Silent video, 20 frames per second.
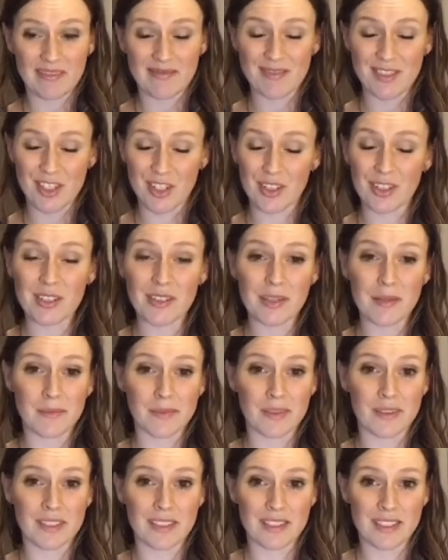journal
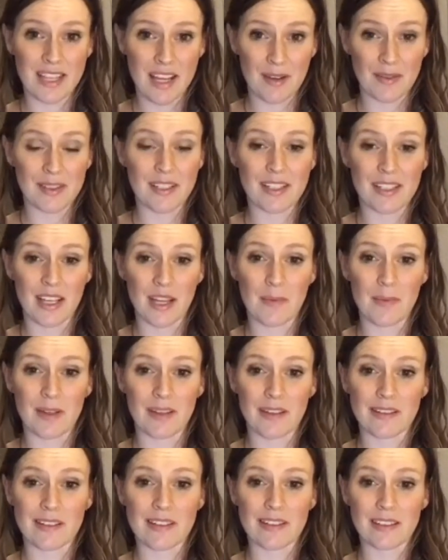them down today,
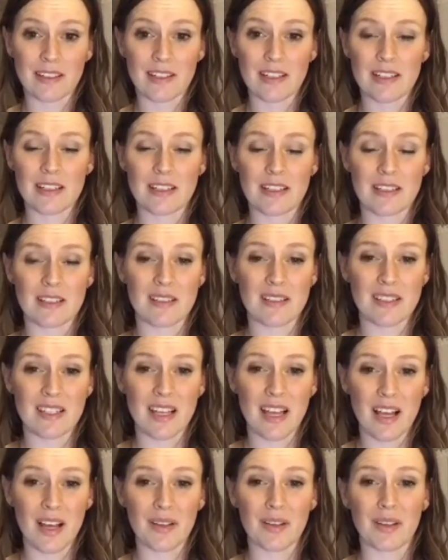because it's going to
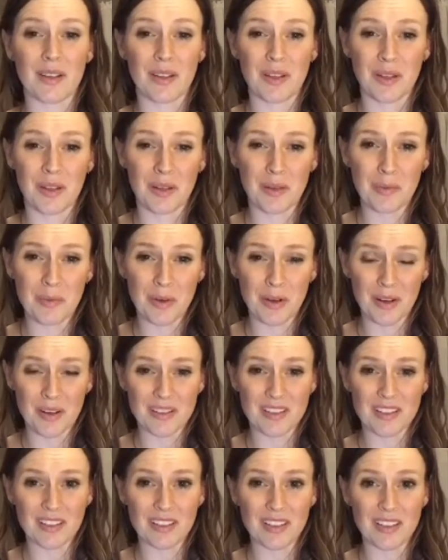tell you
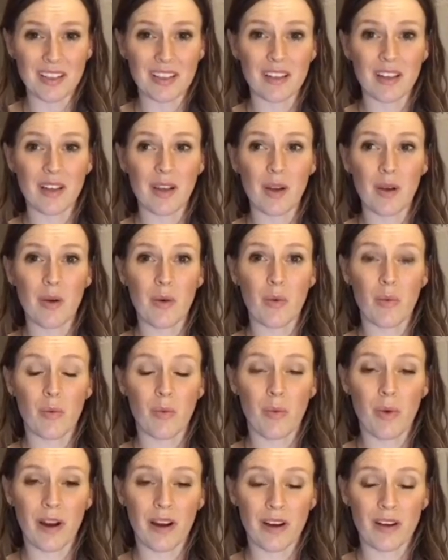personally
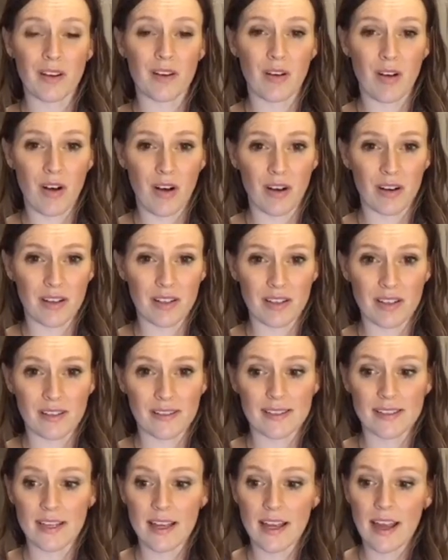where your heart
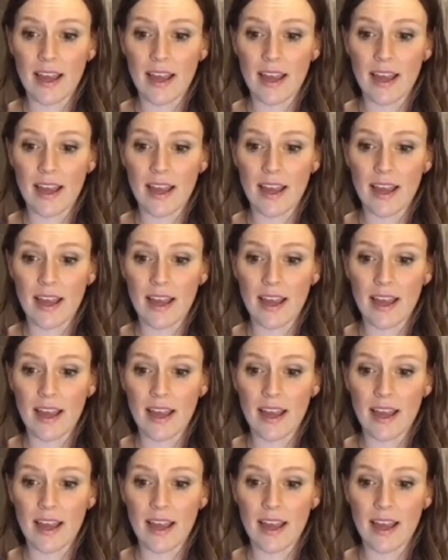is.